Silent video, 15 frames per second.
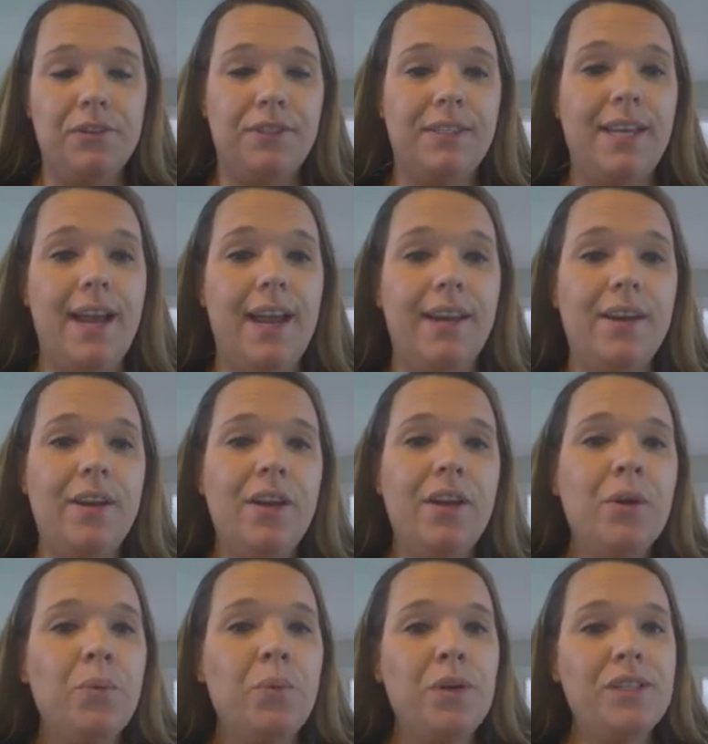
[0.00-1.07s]
side.
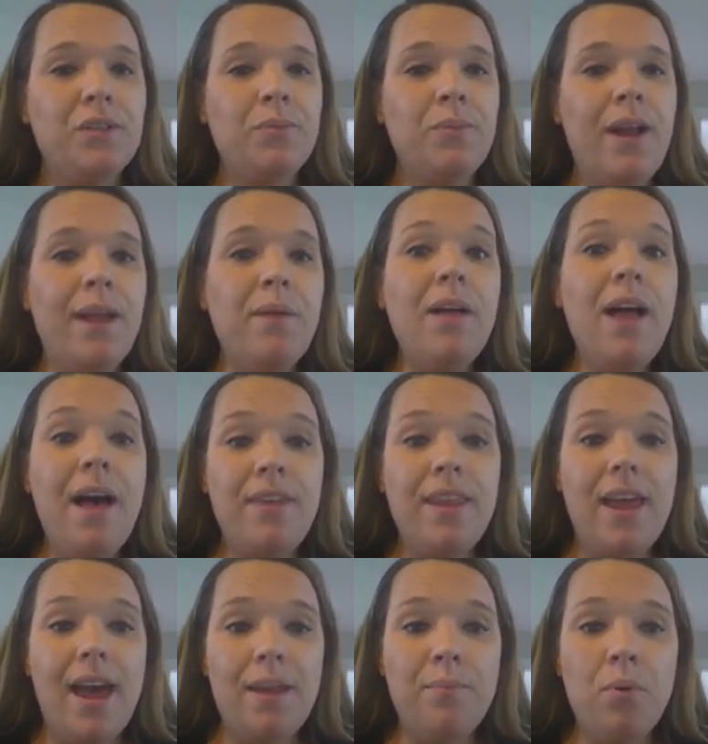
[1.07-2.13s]
Whereas a ray will have an
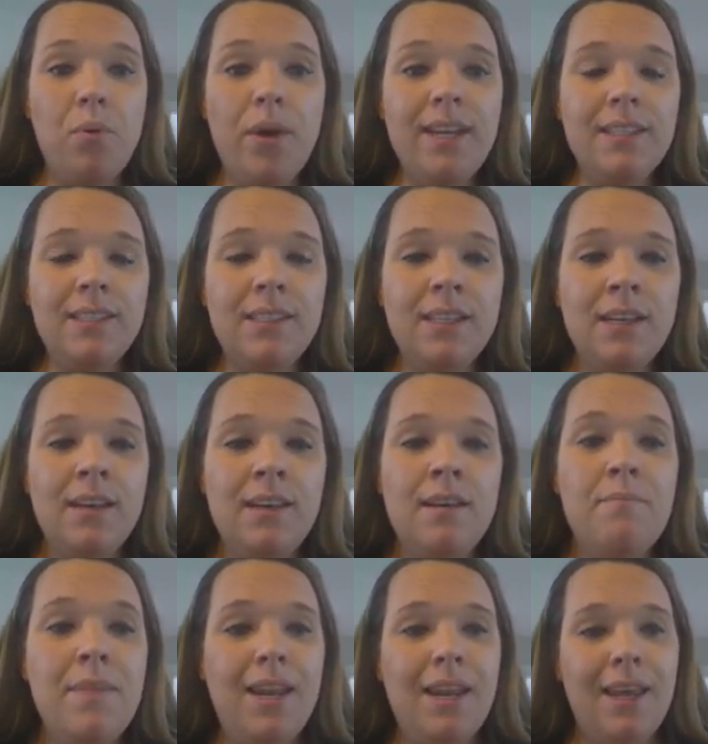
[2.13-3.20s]
endpoint,
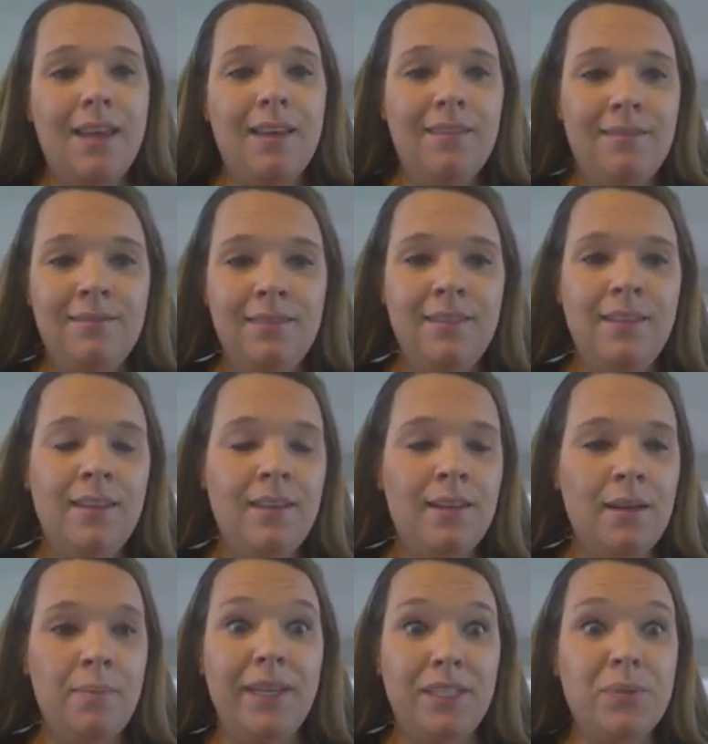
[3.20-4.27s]
meaning
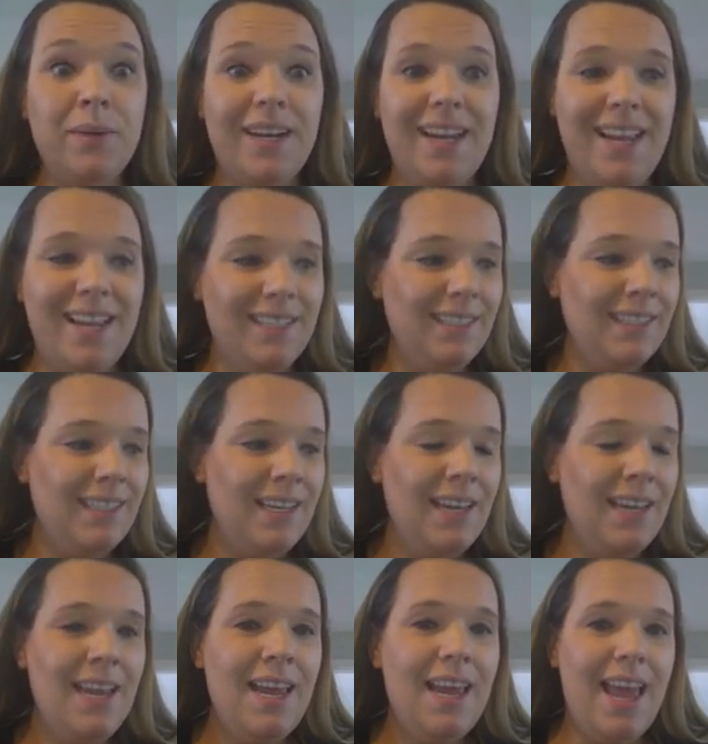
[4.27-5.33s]
a place where it ends,
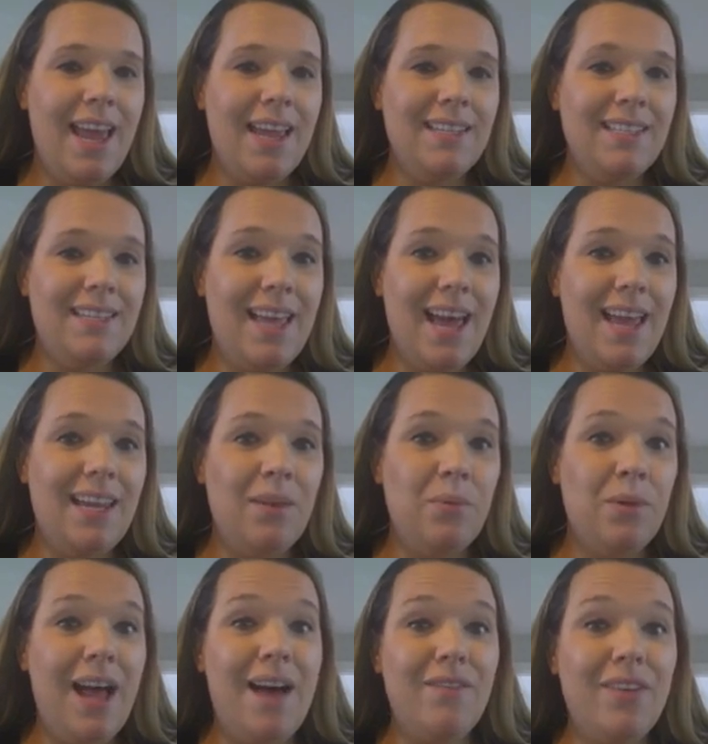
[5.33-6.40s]
and then it will
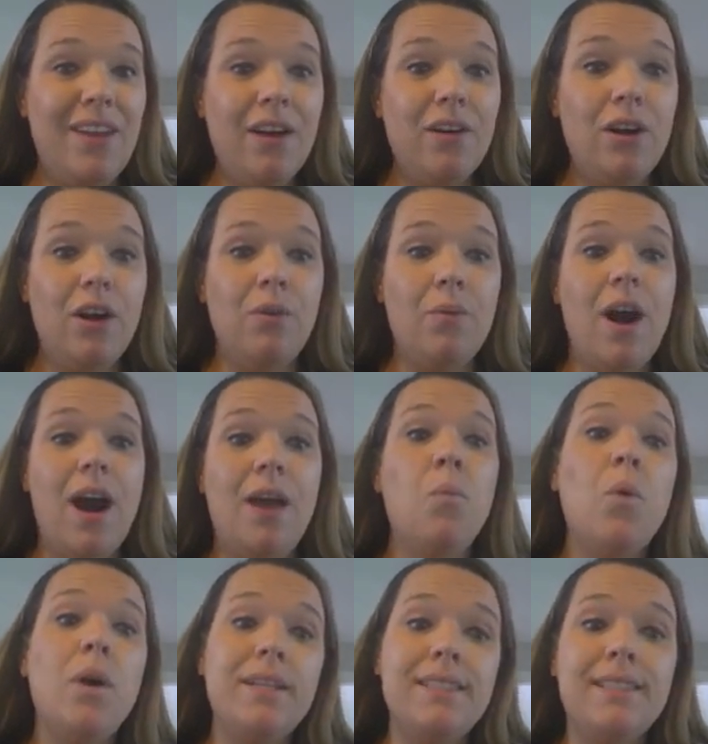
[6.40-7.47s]
have an arrow on
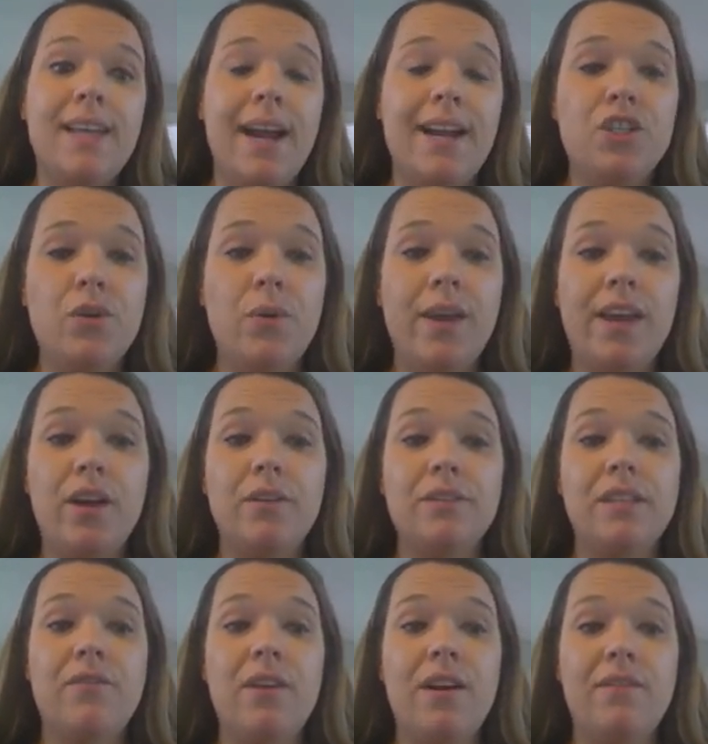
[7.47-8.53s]
one side showing it goes
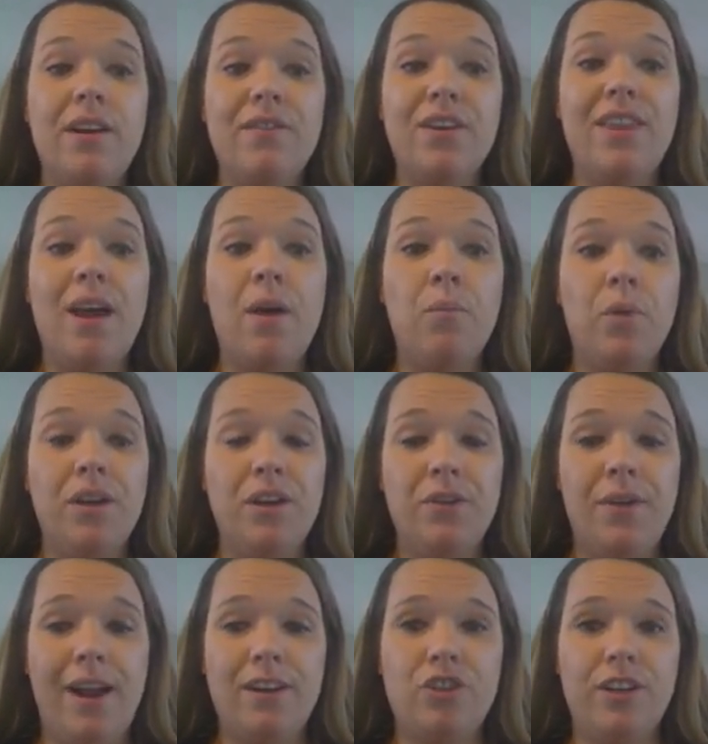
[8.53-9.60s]
on forever and ever in one
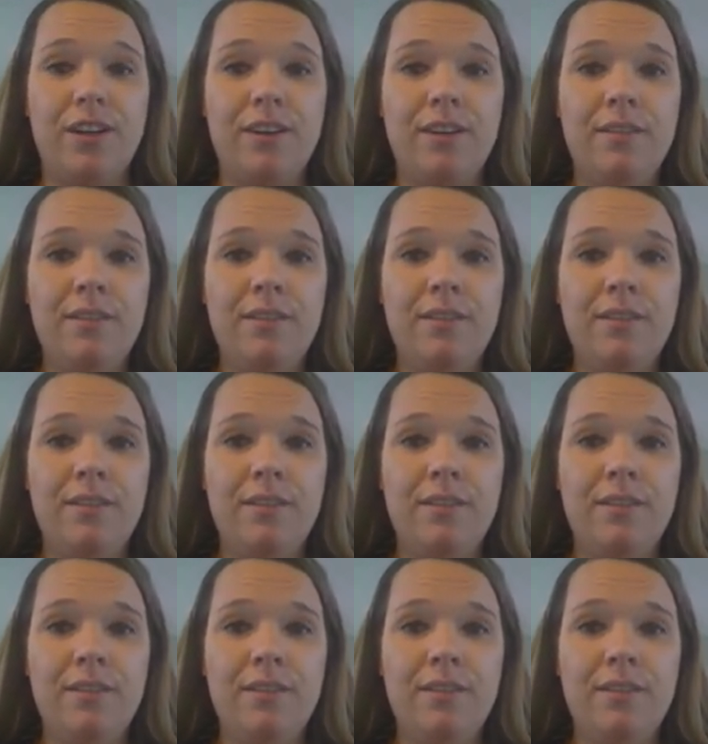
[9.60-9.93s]
direction.